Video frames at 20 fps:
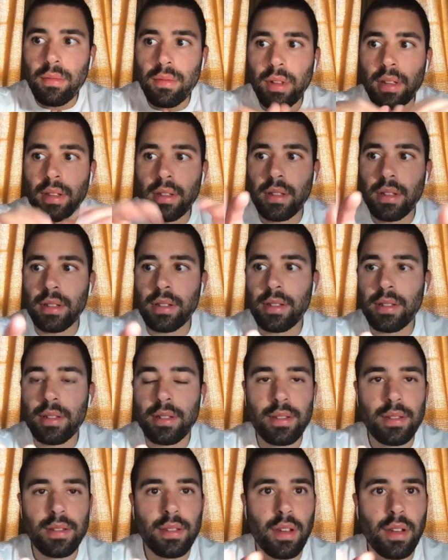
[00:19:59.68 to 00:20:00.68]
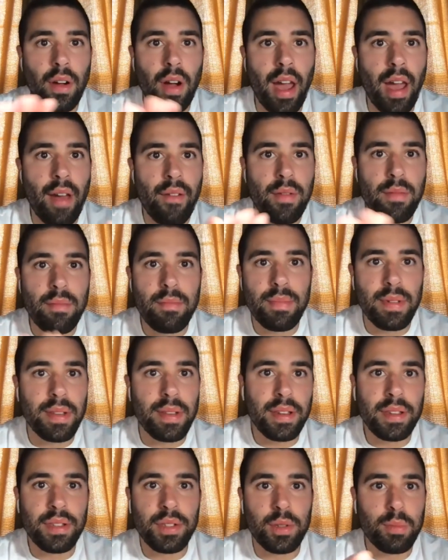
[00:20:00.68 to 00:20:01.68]
like let's, I haven't
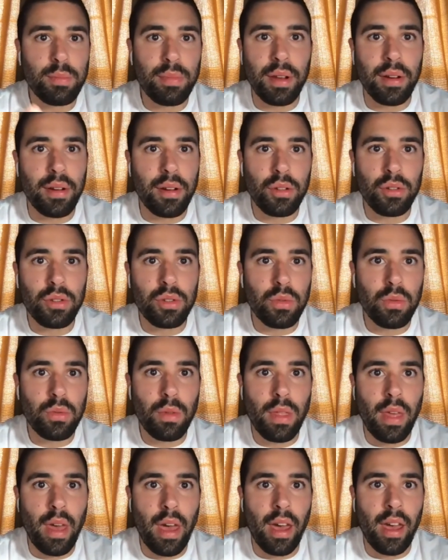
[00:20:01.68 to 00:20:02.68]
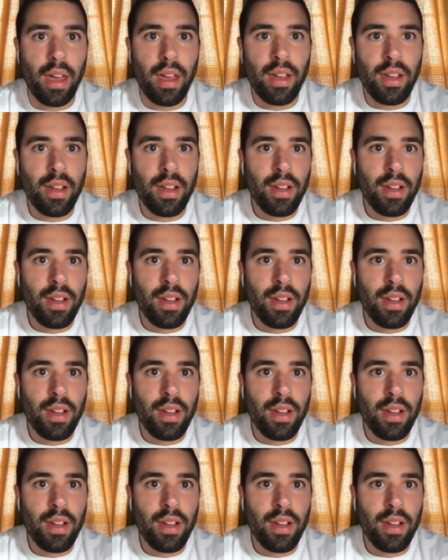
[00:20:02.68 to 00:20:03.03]
been experienced with that.